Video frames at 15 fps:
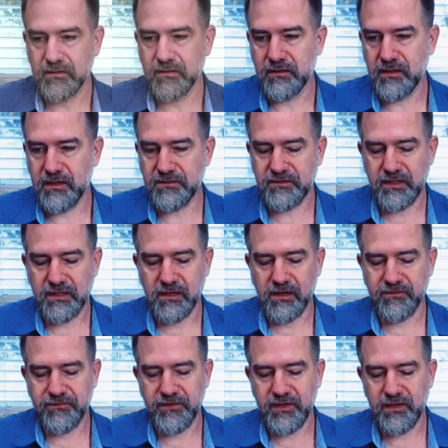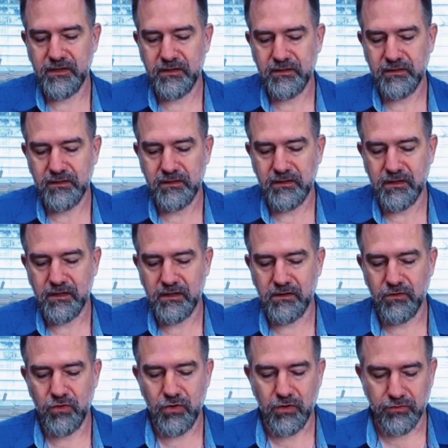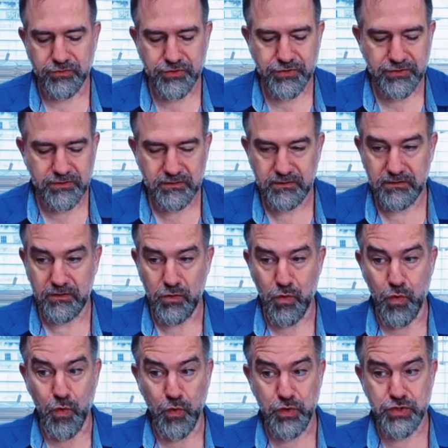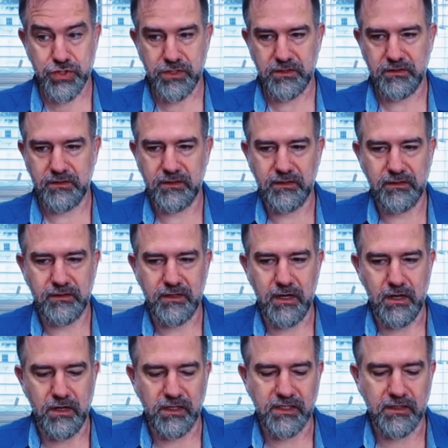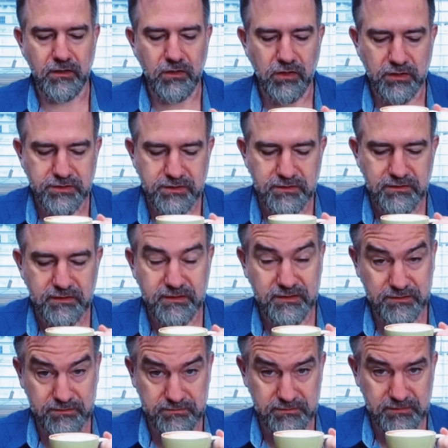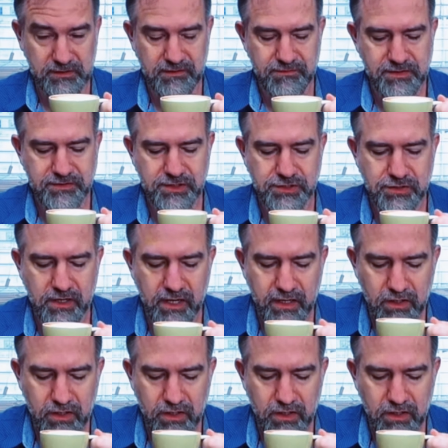is a Café au Lait. A lot. I like it a lot. Let's give this a try.